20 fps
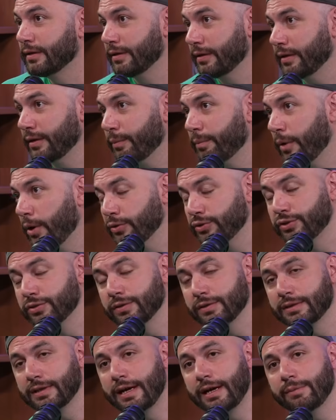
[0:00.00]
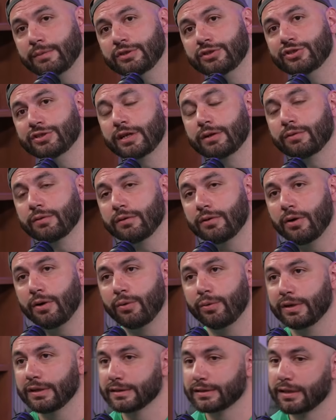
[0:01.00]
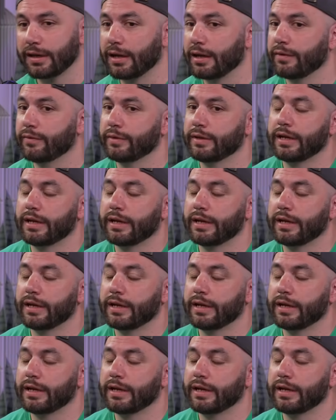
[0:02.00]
emotional time in general, always kind of.